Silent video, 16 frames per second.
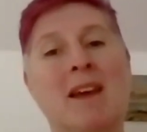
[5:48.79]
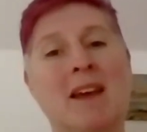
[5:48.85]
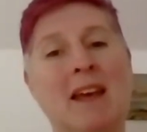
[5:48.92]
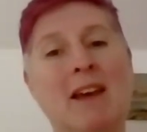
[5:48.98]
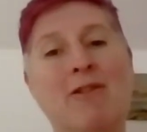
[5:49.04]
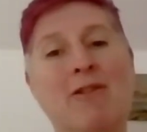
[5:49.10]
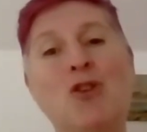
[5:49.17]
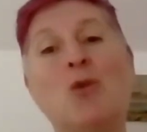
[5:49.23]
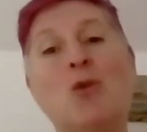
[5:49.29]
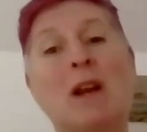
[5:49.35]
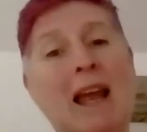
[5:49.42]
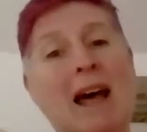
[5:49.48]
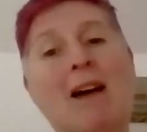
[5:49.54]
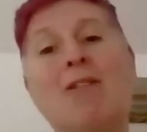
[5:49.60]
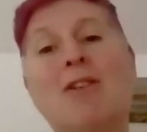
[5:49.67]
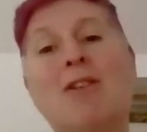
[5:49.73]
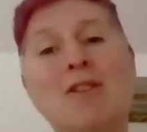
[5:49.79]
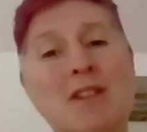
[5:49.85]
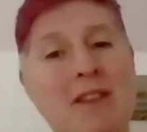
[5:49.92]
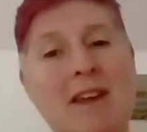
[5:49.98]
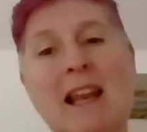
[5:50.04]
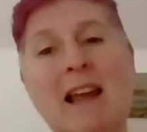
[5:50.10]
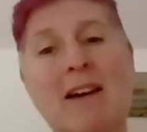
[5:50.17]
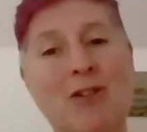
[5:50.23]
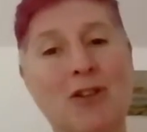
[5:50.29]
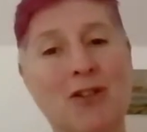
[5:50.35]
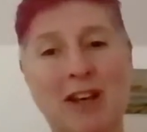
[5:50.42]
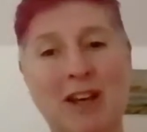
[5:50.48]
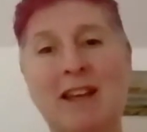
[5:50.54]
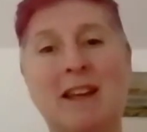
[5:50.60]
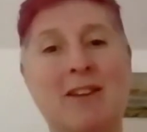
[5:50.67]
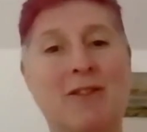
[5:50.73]
if you allow those other levels
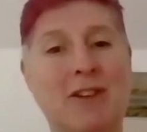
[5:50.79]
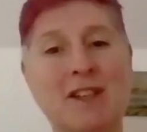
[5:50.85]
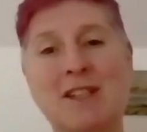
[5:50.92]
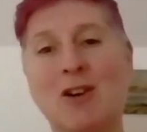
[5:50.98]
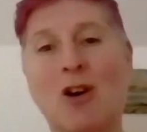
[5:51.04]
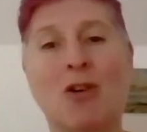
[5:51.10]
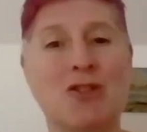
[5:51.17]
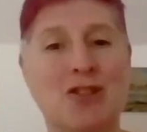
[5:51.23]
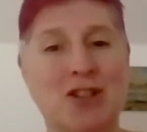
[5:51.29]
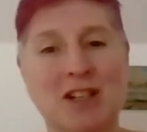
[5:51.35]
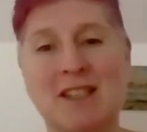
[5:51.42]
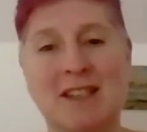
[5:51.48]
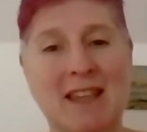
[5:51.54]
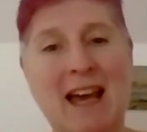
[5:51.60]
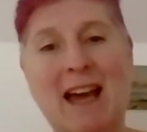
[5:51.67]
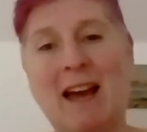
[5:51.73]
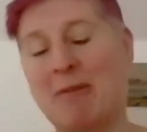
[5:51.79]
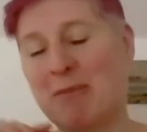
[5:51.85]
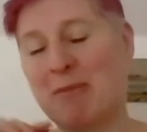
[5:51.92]
in, if it's not yeah. just that